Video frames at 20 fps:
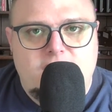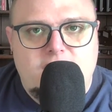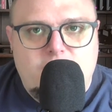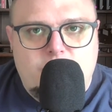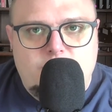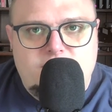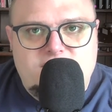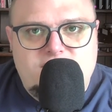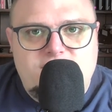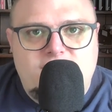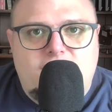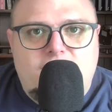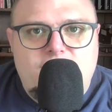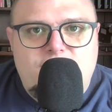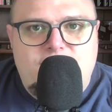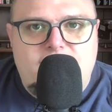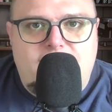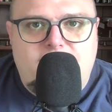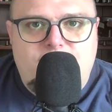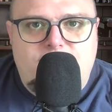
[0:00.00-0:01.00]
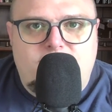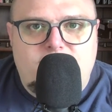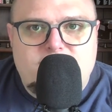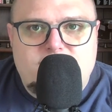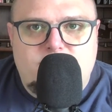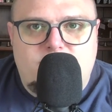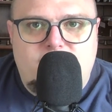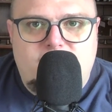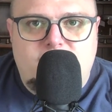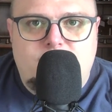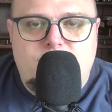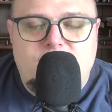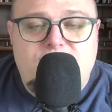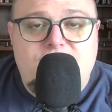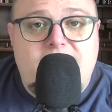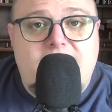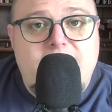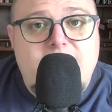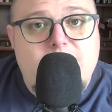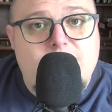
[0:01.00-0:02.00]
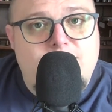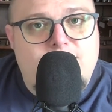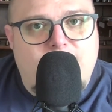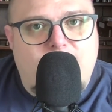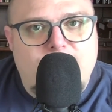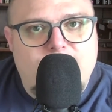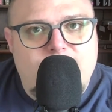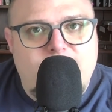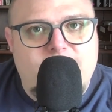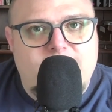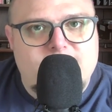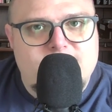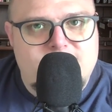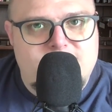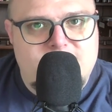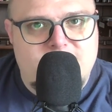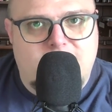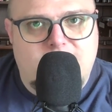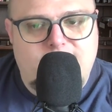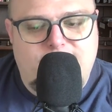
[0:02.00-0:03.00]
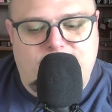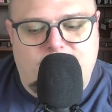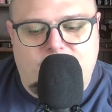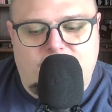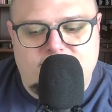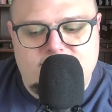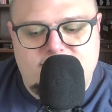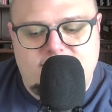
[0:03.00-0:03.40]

We share our thankfulness with Him. We thank Him for everything He's done for us.